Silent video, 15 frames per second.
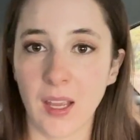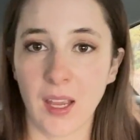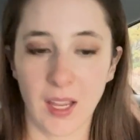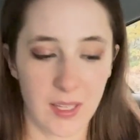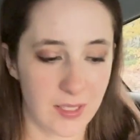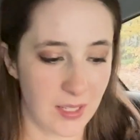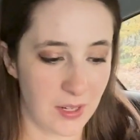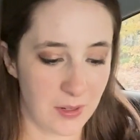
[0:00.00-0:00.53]

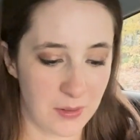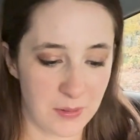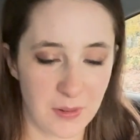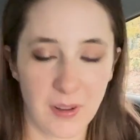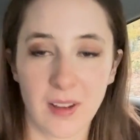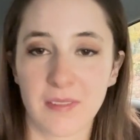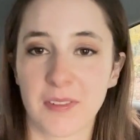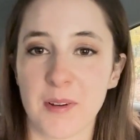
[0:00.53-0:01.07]
And now
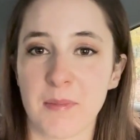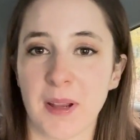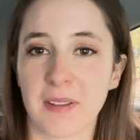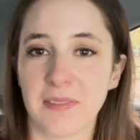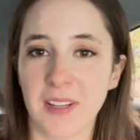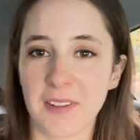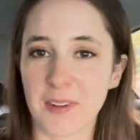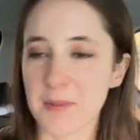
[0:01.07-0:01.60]
for my
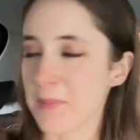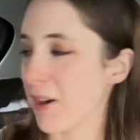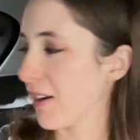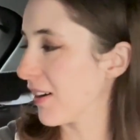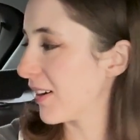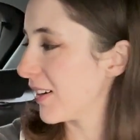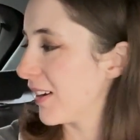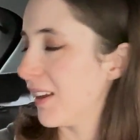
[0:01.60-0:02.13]
favorite
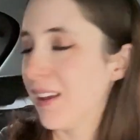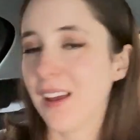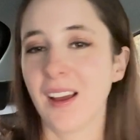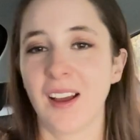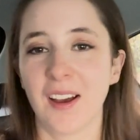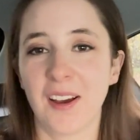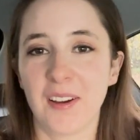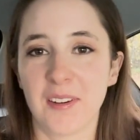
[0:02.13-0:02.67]
part
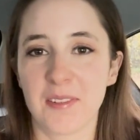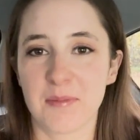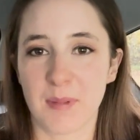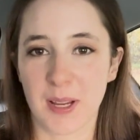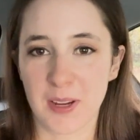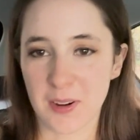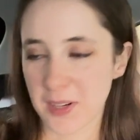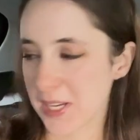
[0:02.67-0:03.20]
of
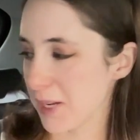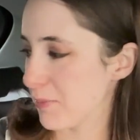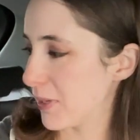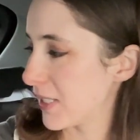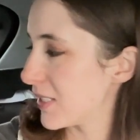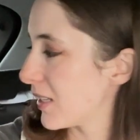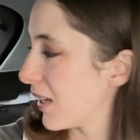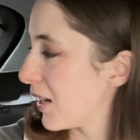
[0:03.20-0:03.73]
my car
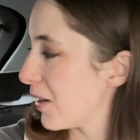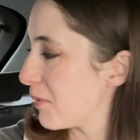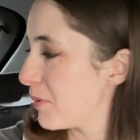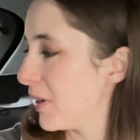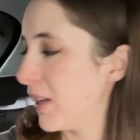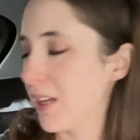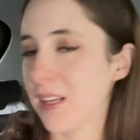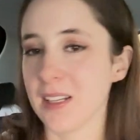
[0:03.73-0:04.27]
camping setup,
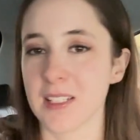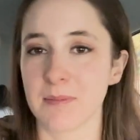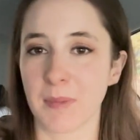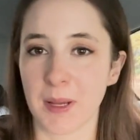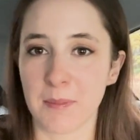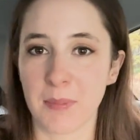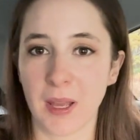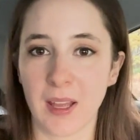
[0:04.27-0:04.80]
it is
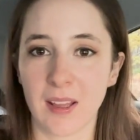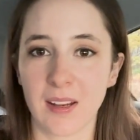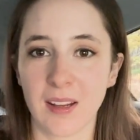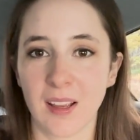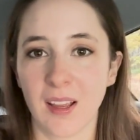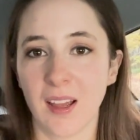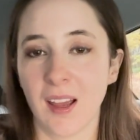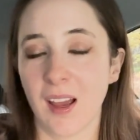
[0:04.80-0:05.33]
my bed.
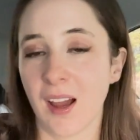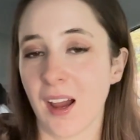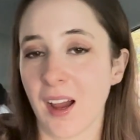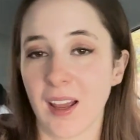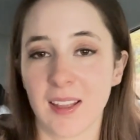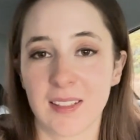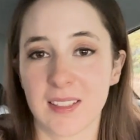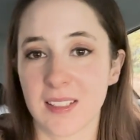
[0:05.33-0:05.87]

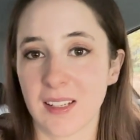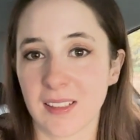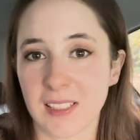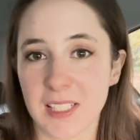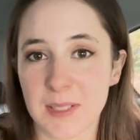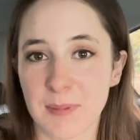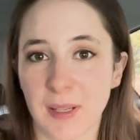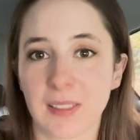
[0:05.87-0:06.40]
I did not
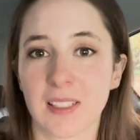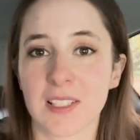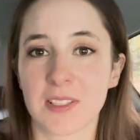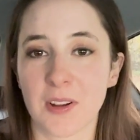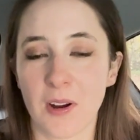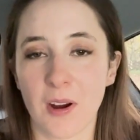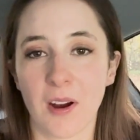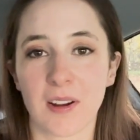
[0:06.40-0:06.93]
expect this
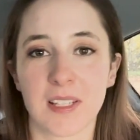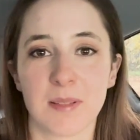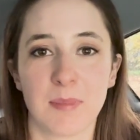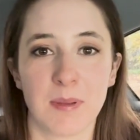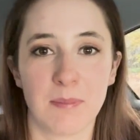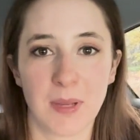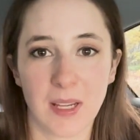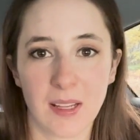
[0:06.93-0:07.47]
car to be
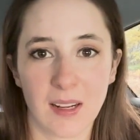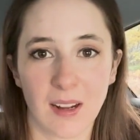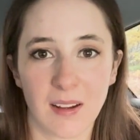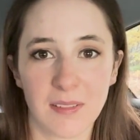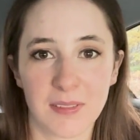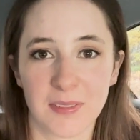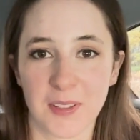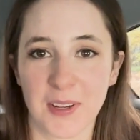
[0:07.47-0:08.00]
big
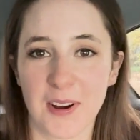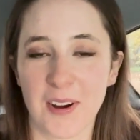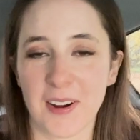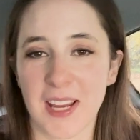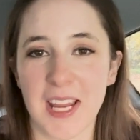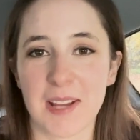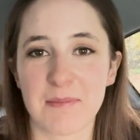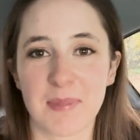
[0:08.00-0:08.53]
enough for car
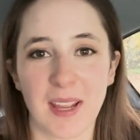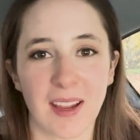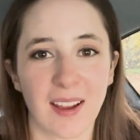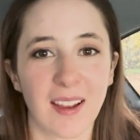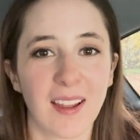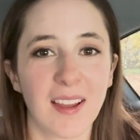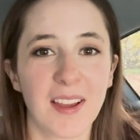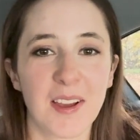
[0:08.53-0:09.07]
camping
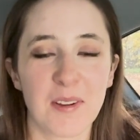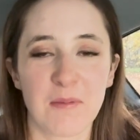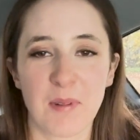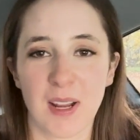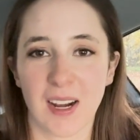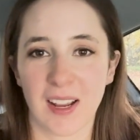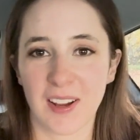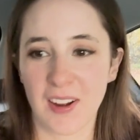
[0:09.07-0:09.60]

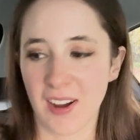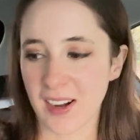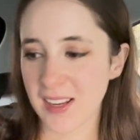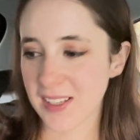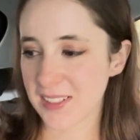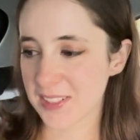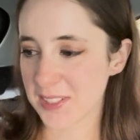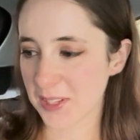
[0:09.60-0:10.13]
when I got
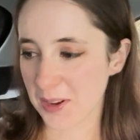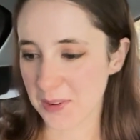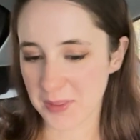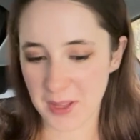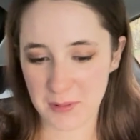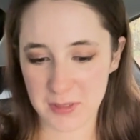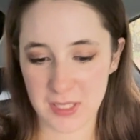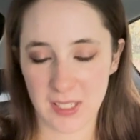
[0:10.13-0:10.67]
it, so
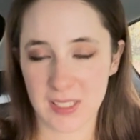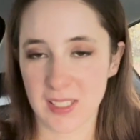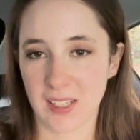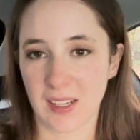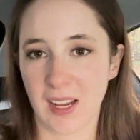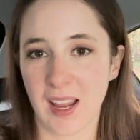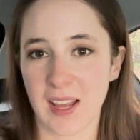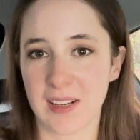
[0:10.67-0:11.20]
that was not
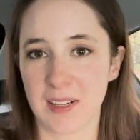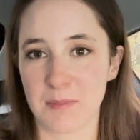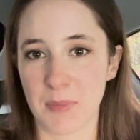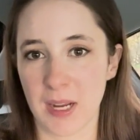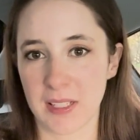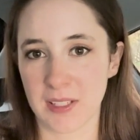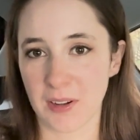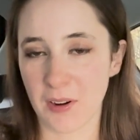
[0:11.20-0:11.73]
something I had in
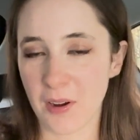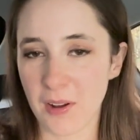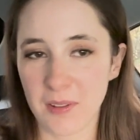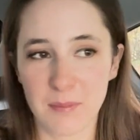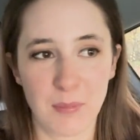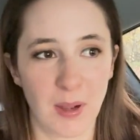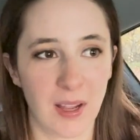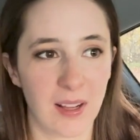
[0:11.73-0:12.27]
mind at all,
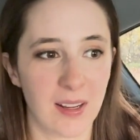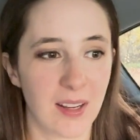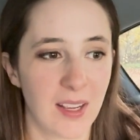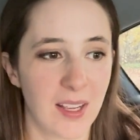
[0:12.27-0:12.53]
but